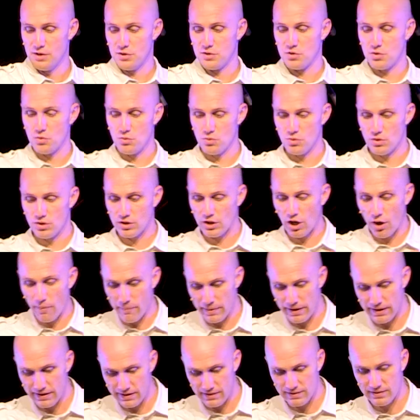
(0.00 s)
to come
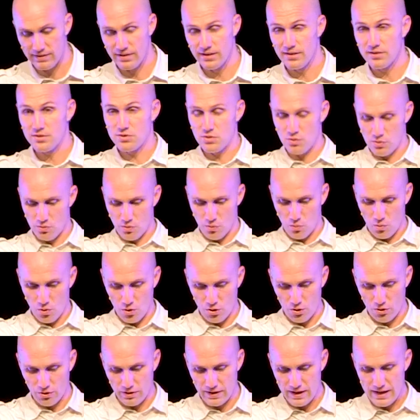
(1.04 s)
in to the
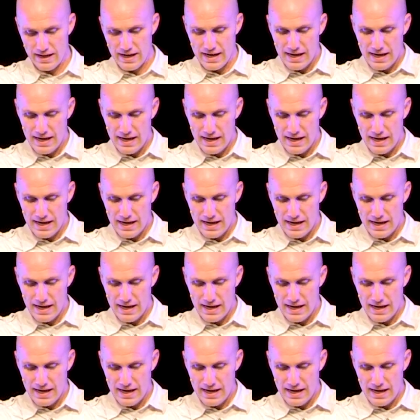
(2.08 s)
world.